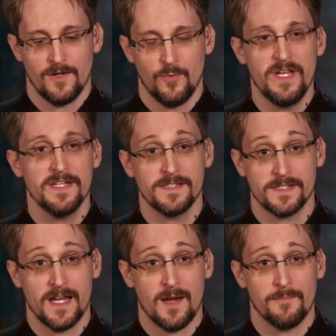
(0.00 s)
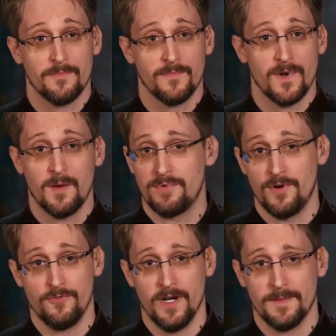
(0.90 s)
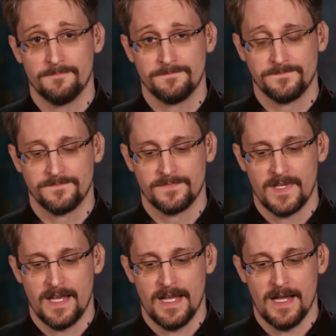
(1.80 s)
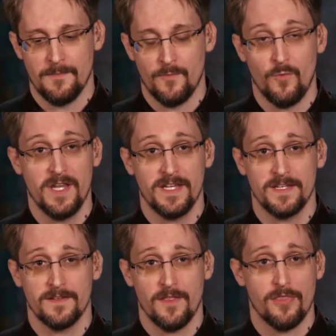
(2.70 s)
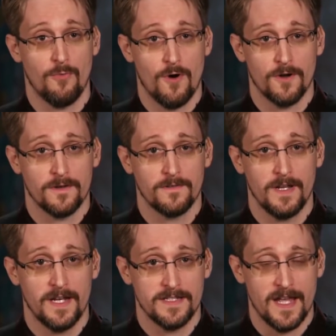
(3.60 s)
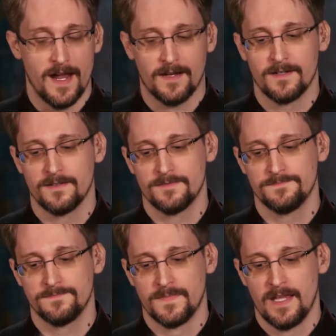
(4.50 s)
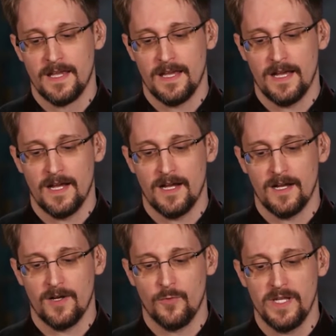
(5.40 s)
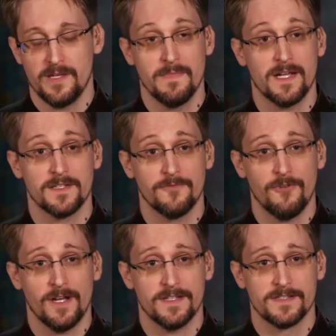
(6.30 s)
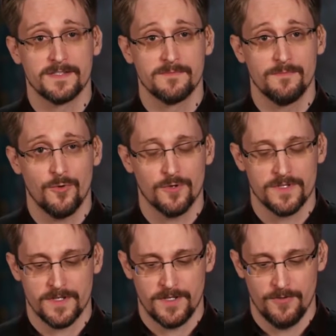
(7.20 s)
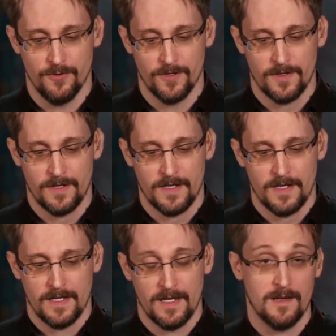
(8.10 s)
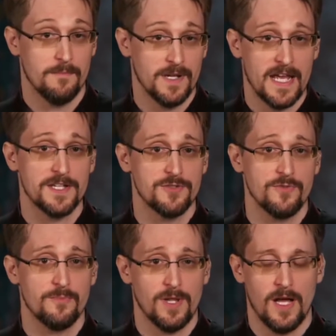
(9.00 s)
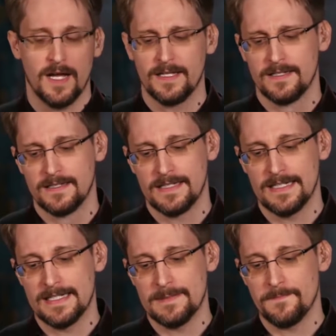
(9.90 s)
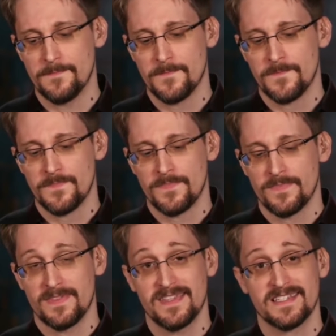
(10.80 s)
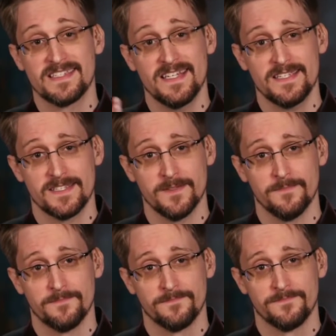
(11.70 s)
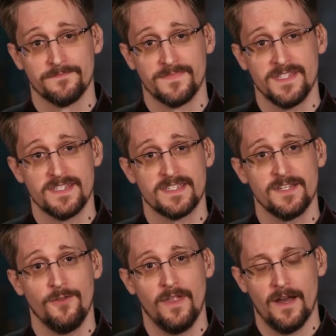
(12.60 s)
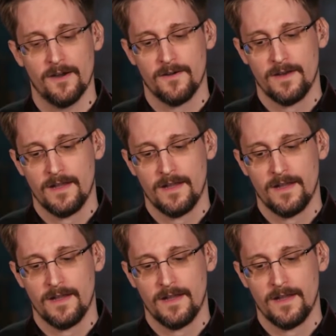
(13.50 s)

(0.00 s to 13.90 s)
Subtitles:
We can stop a program. We can thwart an attack. We can make a device more secure. But as you imply, the system is still there.